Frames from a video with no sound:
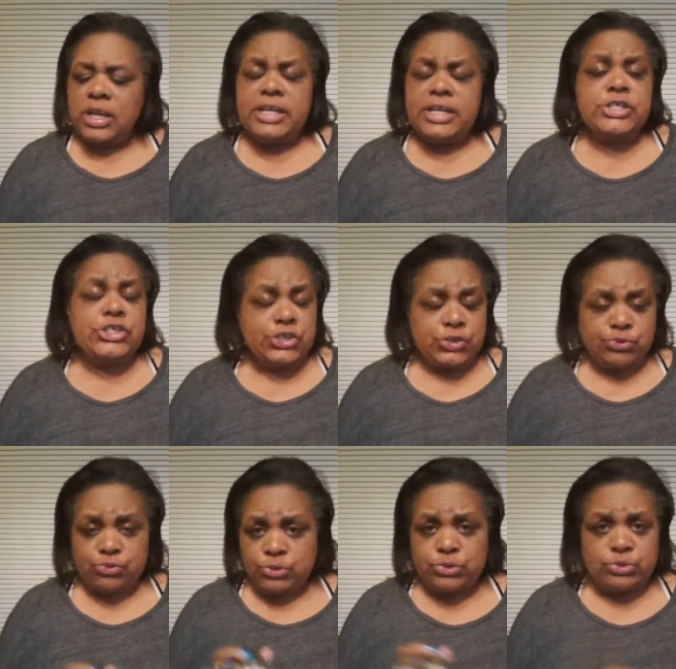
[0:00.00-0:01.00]
It is
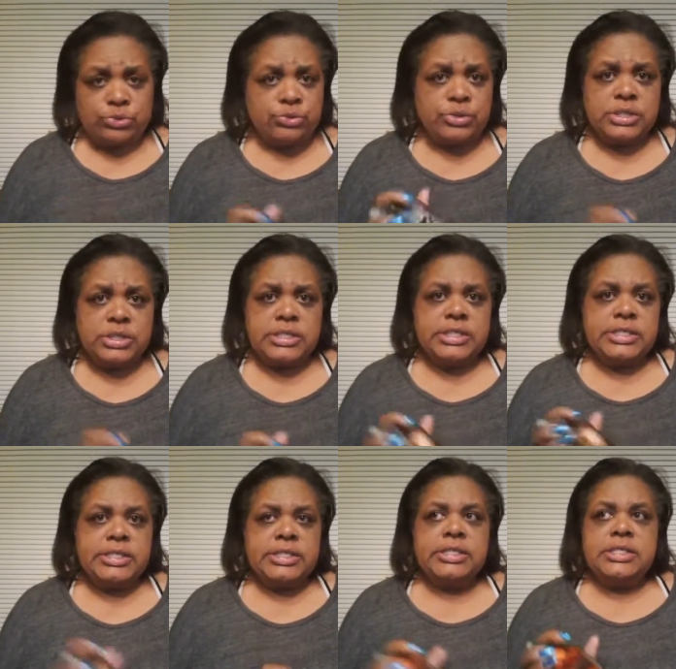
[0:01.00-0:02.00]
true.
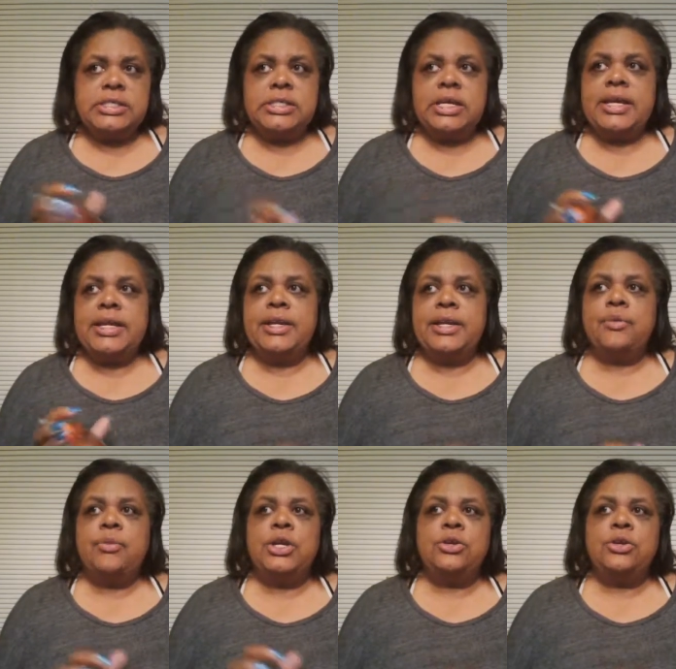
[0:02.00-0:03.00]
And
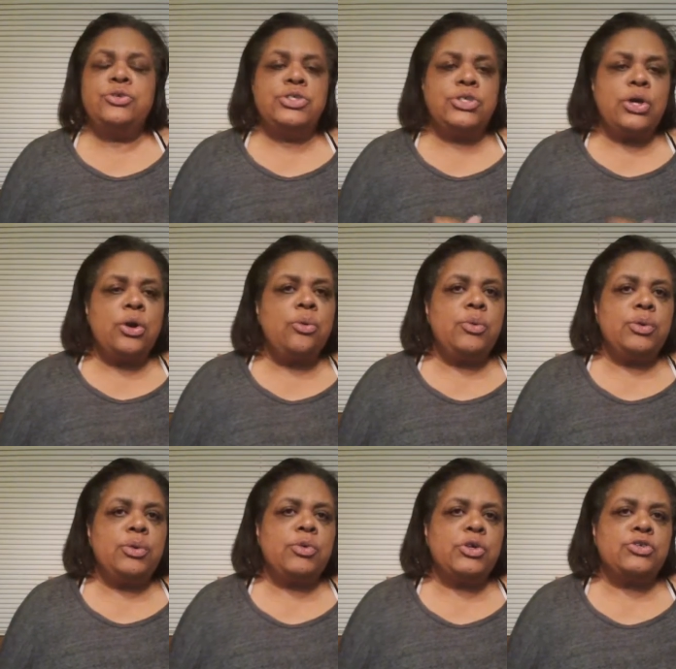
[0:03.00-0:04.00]
what you sow
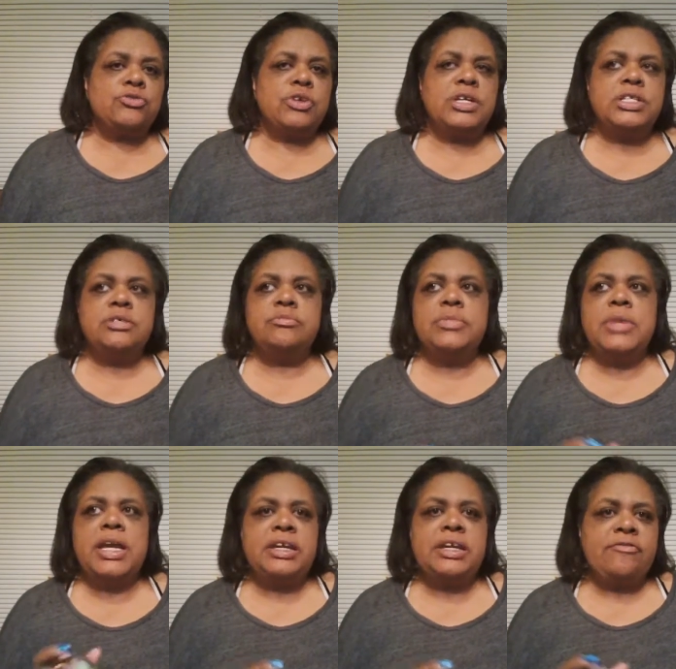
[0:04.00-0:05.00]
when we're trying to
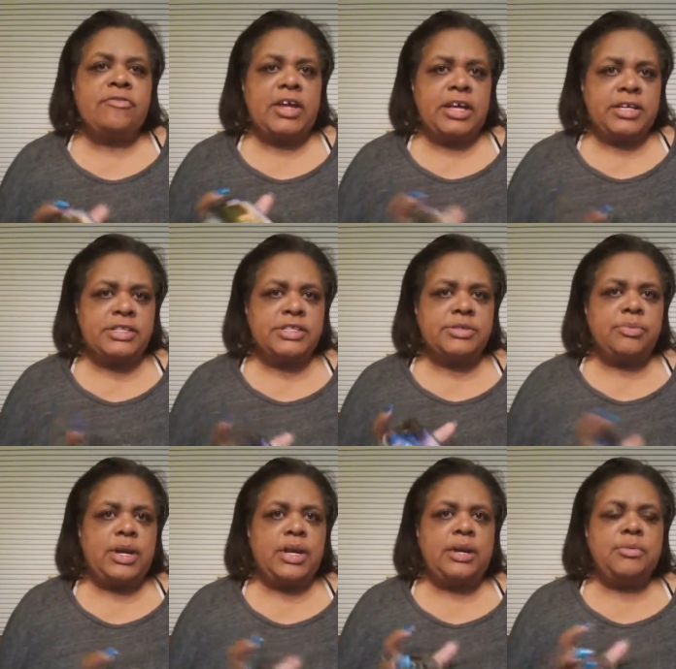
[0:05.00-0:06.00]
manifest,
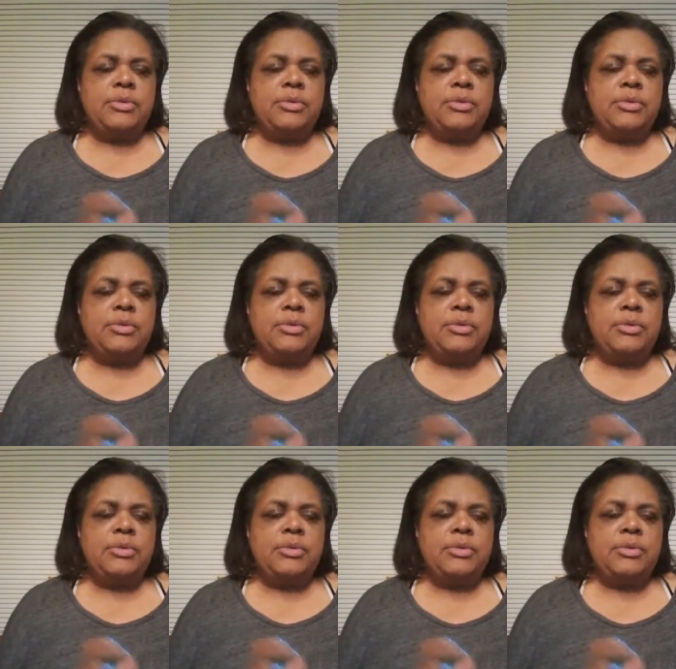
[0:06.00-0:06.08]
right?